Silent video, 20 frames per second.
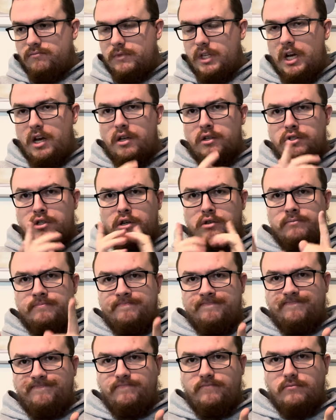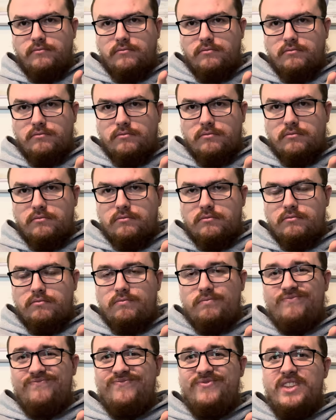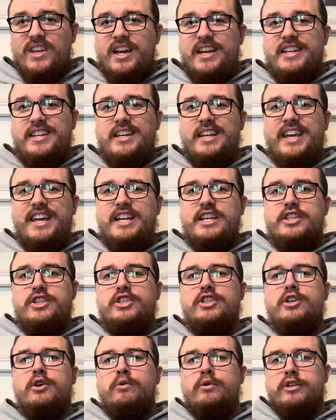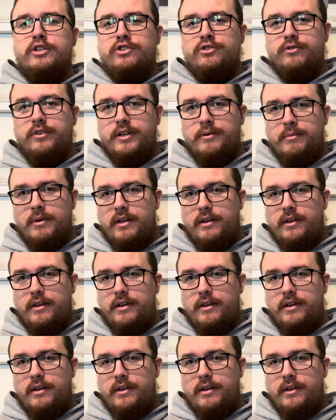Also, I did get a SodaStream.